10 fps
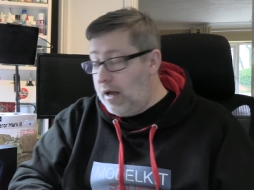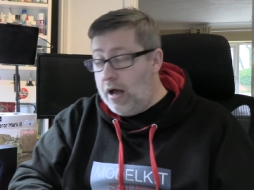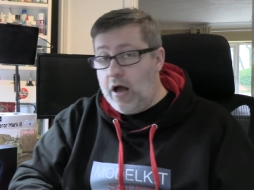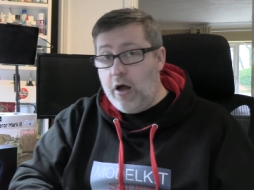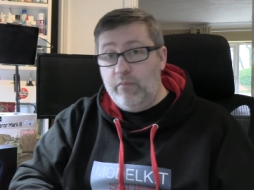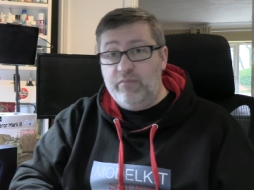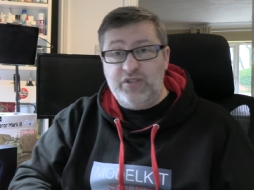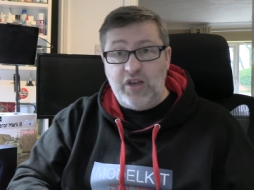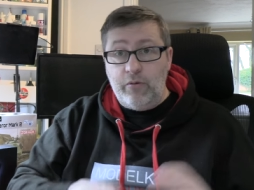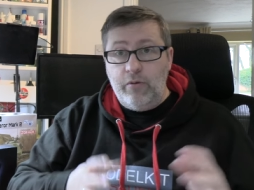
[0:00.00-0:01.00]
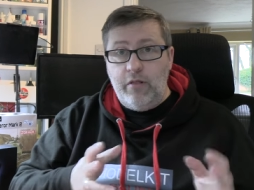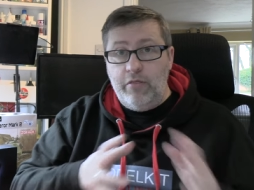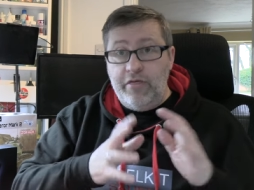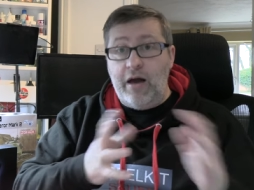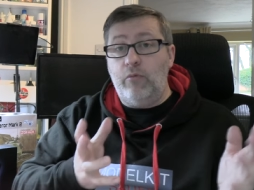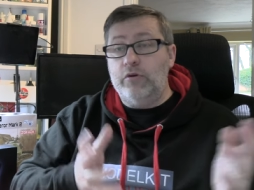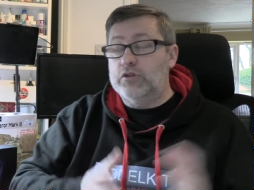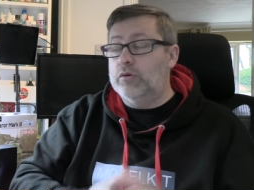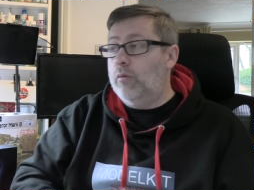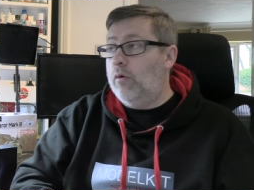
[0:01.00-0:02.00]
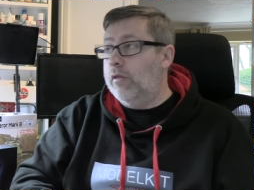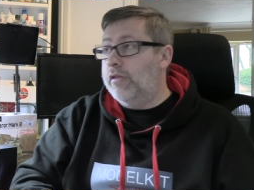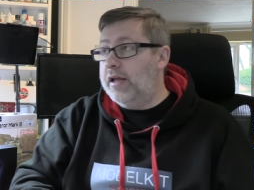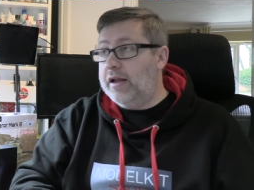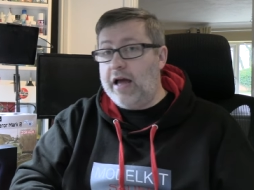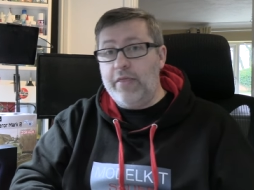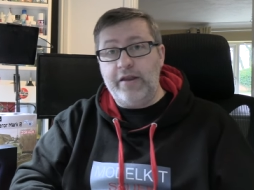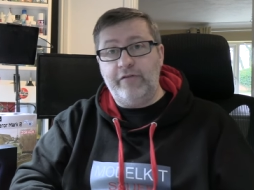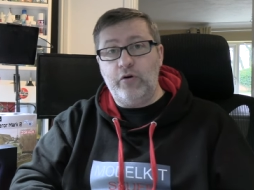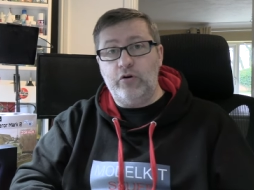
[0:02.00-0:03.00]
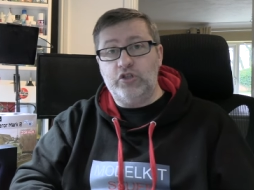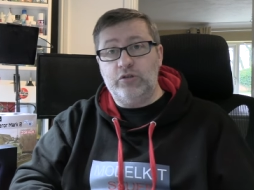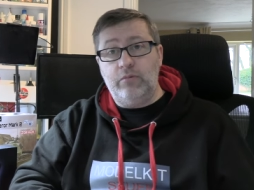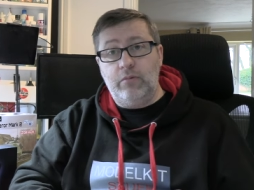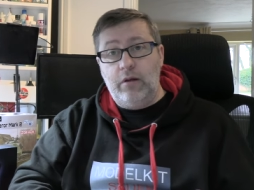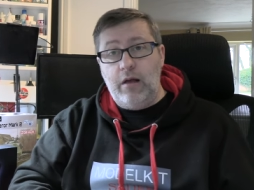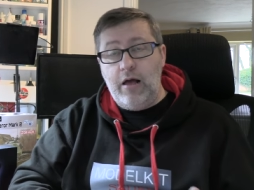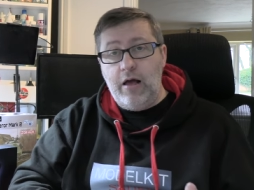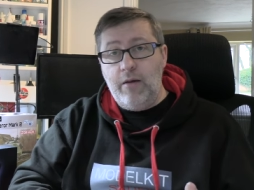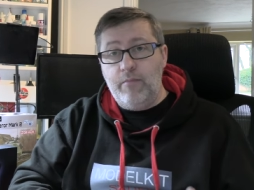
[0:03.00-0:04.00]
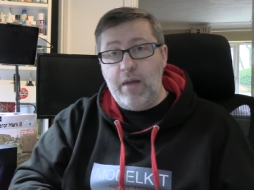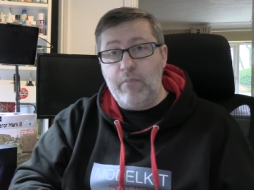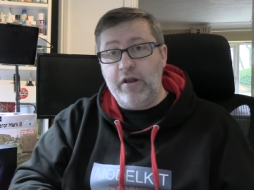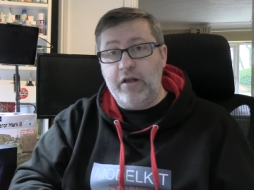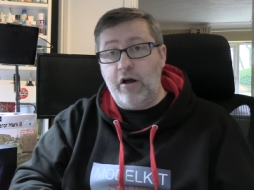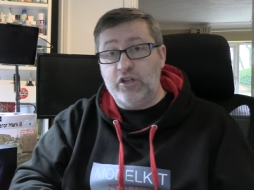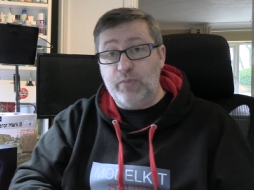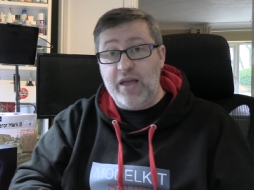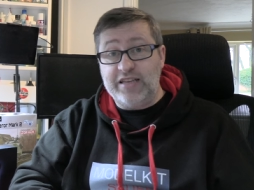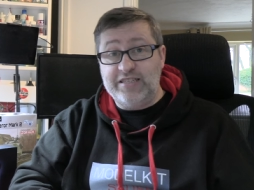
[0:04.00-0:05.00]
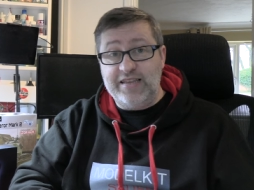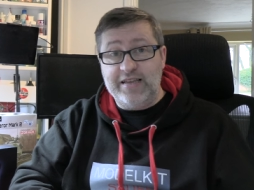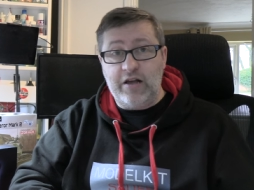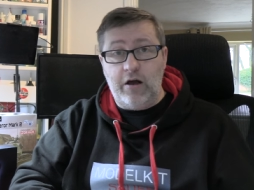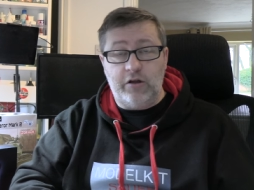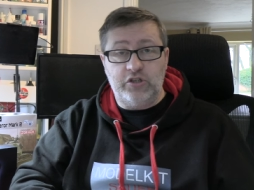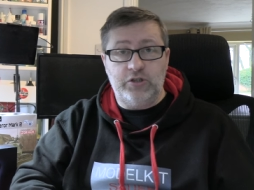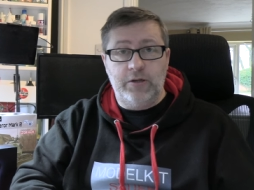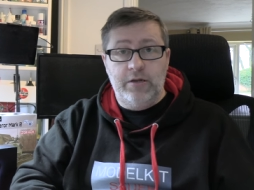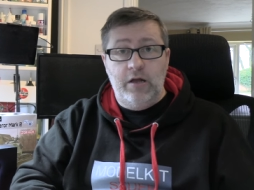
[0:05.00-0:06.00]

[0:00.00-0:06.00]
Um, so that was one thing. And then of course, uh, memory cards, my SD cards.